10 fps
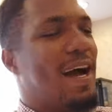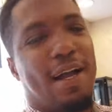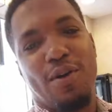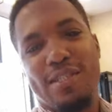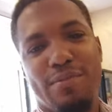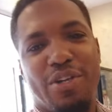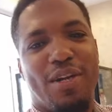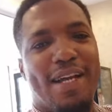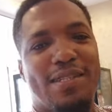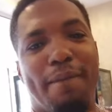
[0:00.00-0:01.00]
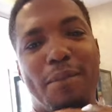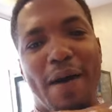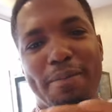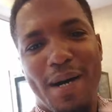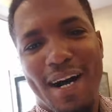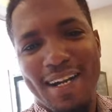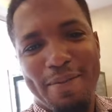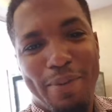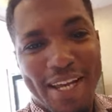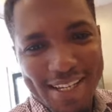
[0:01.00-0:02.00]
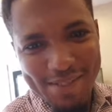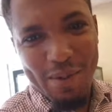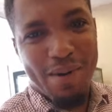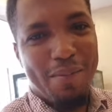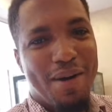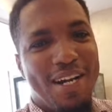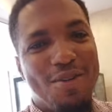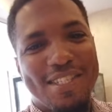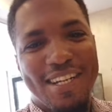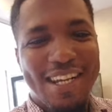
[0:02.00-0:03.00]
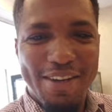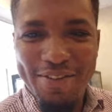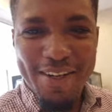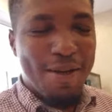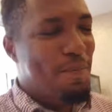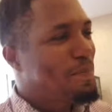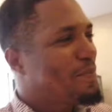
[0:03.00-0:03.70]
I'm going to bring you guys to Bob Marley place where Bob Marley used to live.